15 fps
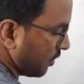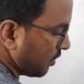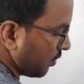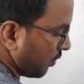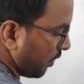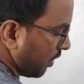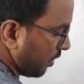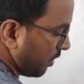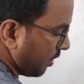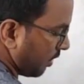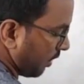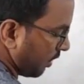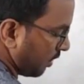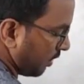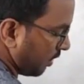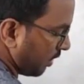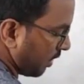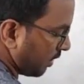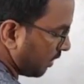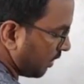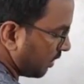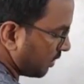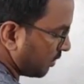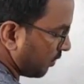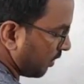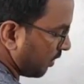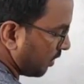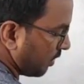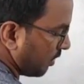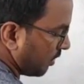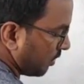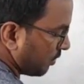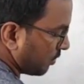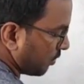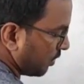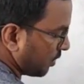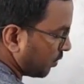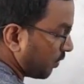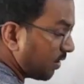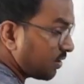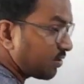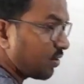square and here 100 square. So square is